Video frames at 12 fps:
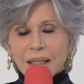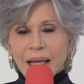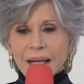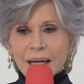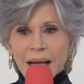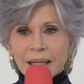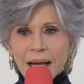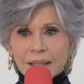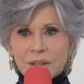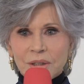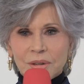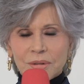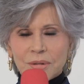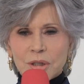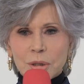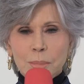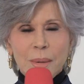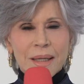and I got to
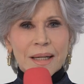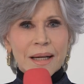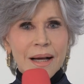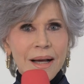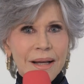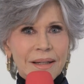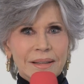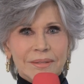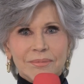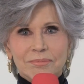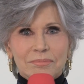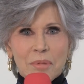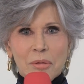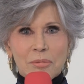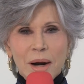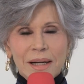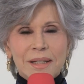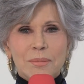spin a gun and
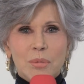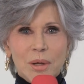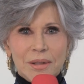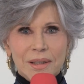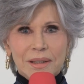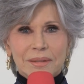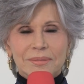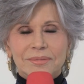threaten him with it.